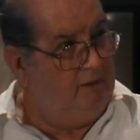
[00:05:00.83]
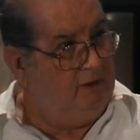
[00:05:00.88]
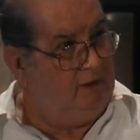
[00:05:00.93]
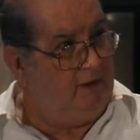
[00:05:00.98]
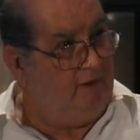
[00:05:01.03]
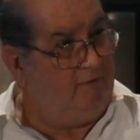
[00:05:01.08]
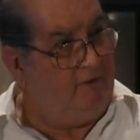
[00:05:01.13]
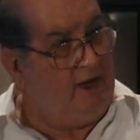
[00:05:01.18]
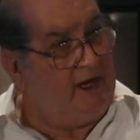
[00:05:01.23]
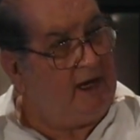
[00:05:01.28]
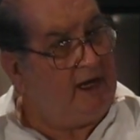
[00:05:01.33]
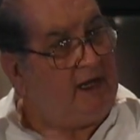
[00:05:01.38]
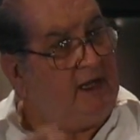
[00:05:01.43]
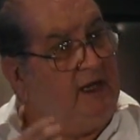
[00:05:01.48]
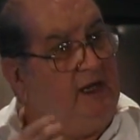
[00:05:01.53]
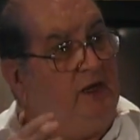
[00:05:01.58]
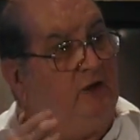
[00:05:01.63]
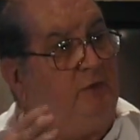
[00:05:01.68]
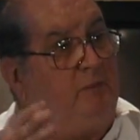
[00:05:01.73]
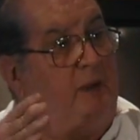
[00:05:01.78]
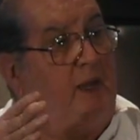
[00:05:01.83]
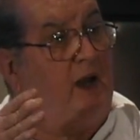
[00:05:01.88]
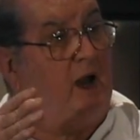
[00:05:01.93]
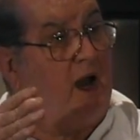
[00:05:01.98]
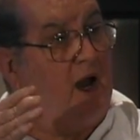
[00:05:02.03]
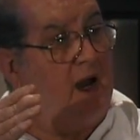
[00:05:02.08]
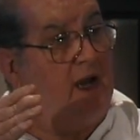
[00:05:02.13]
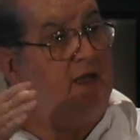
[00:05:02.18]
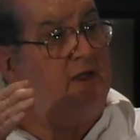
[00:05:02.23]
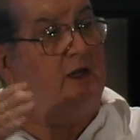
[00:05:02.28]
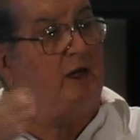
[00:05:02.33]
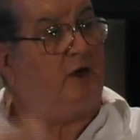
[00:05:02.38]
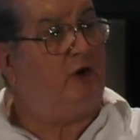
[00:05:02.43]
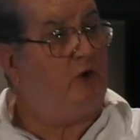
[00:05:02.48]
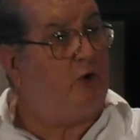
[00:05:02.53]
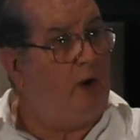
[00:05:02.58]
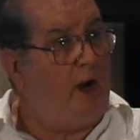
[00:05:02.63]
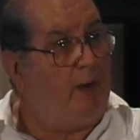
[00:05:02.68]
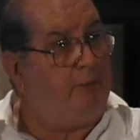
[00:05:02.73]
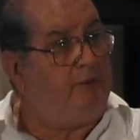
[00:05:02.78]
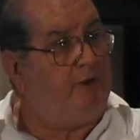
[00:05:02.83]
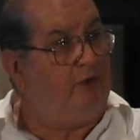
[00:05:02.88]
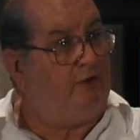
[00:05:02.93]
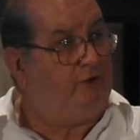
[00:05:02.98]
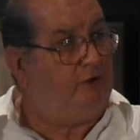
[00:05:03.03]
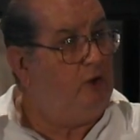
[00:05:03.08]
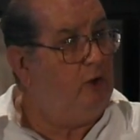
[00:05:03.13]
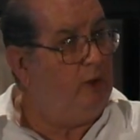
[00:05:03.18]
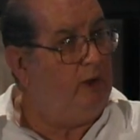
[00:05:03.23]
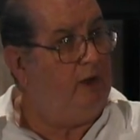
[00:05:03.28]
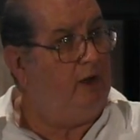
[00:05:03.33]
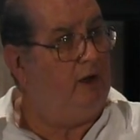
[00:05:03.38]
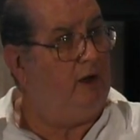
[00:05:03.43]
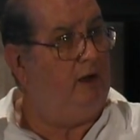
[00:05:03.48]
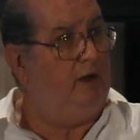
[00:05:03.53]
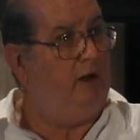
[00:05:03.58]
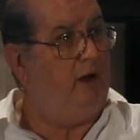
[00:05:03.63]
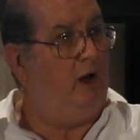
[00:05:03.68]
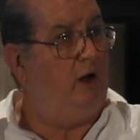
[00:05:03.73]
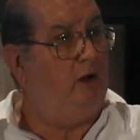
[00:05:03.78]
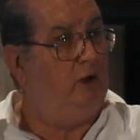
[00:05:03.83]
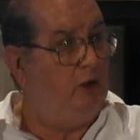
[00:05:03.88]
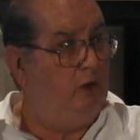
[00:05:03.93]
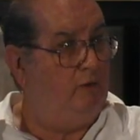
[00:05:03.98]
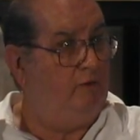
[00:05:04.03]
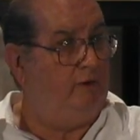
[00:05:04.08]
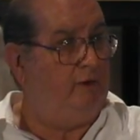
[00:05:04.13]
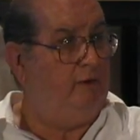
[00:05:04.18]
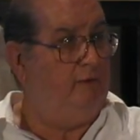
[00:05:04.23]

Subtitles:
The Vatican is behind the crap that's going on all over.